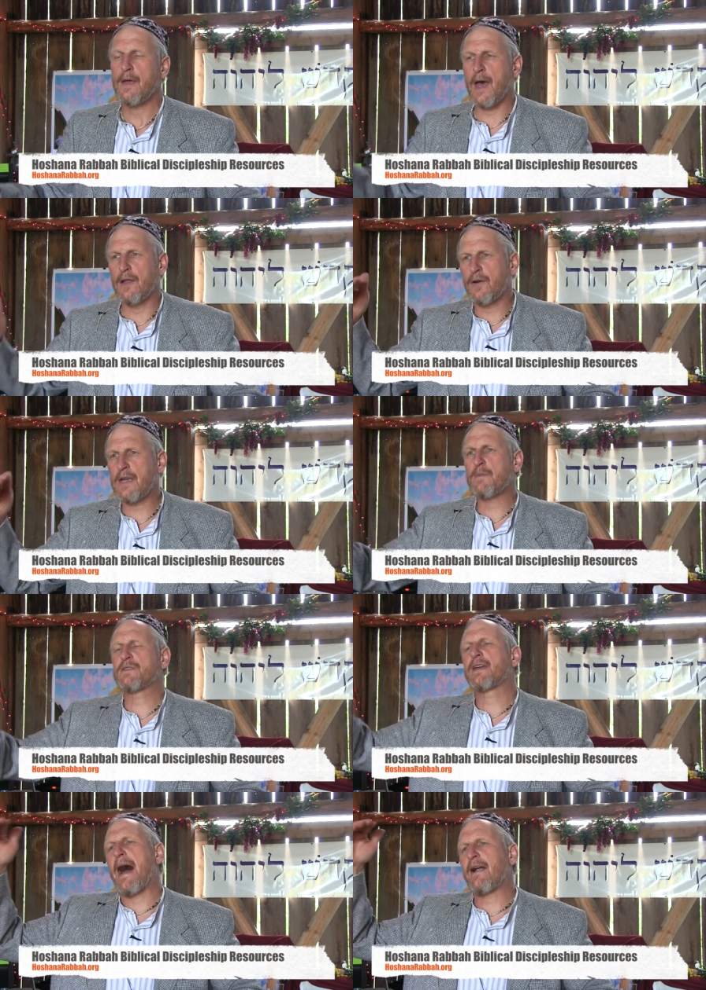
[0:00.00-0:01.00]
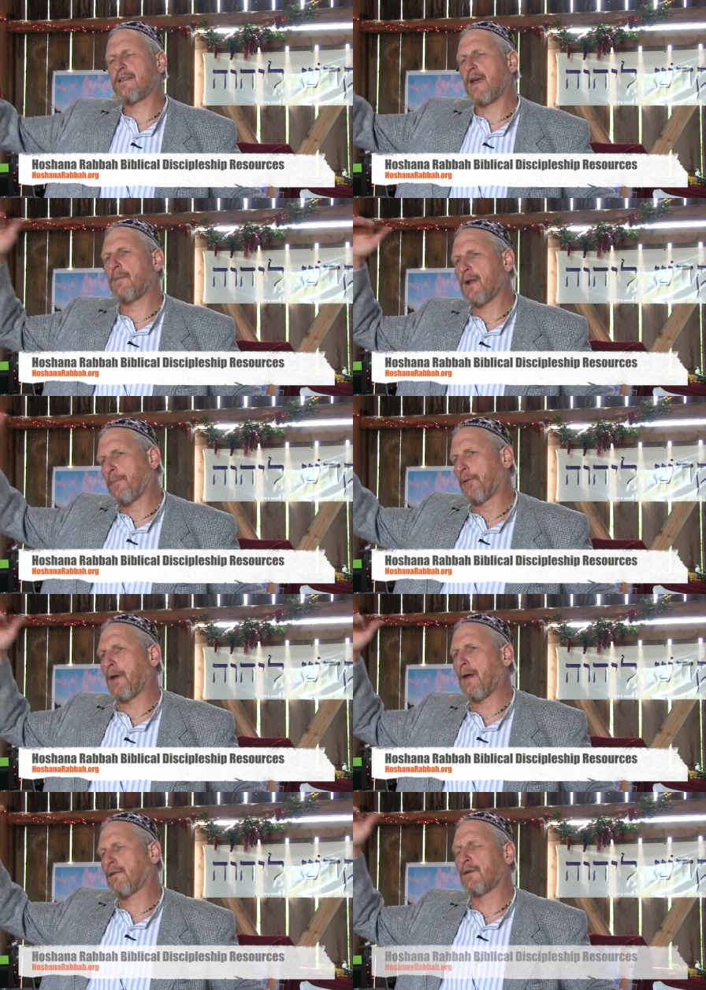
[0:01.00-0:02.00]
Elohim has got them in a
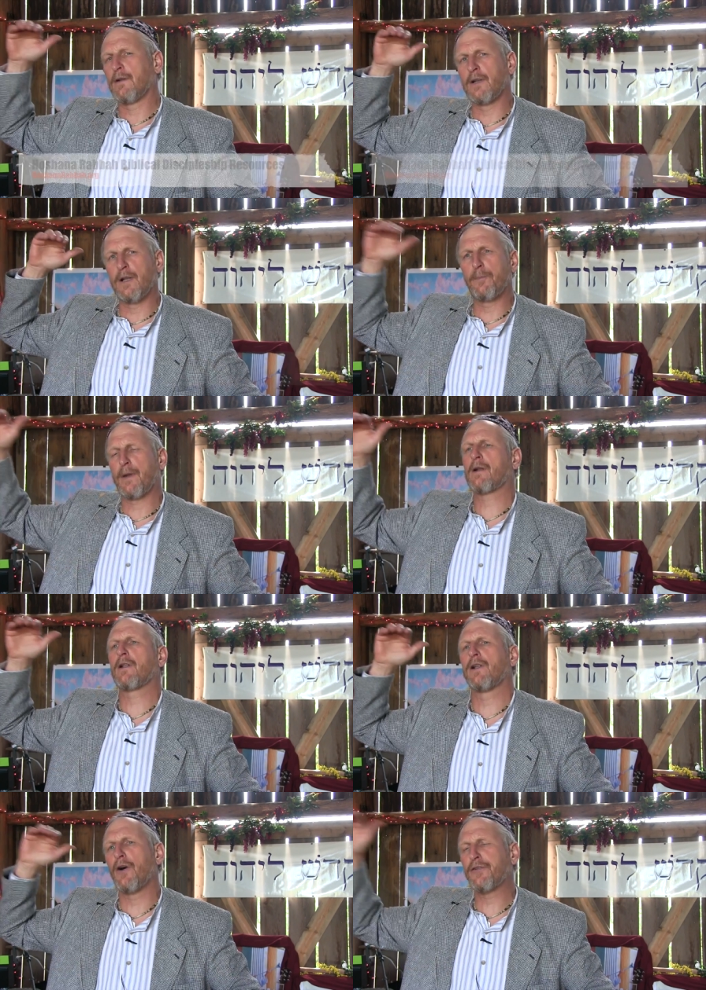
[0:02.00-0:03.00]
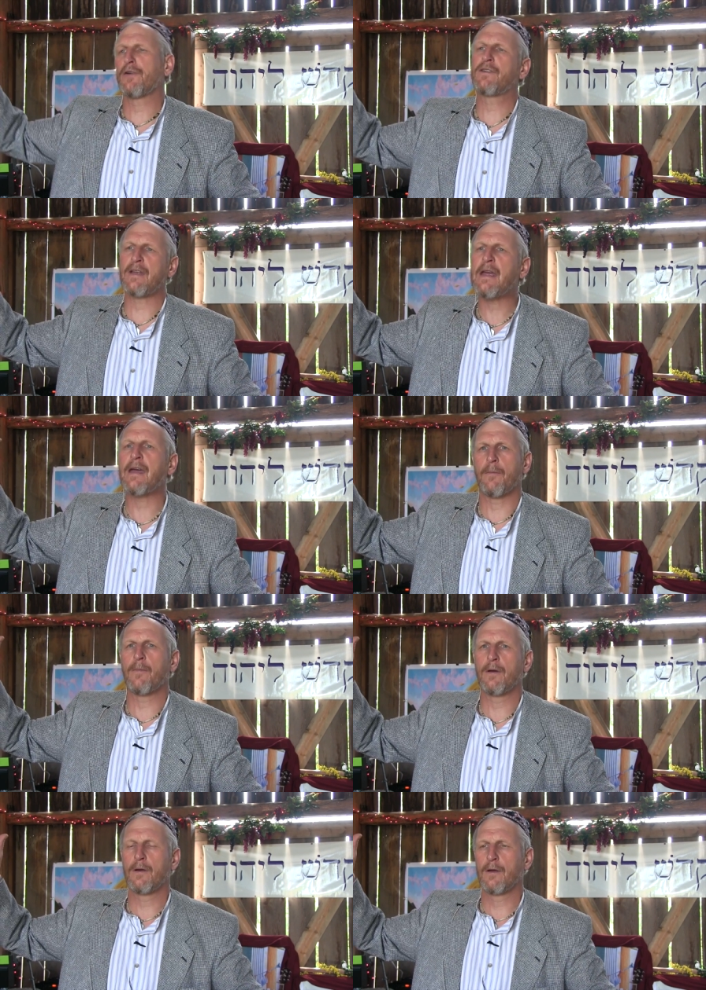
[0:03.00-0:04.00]
place a little bit closer to Him.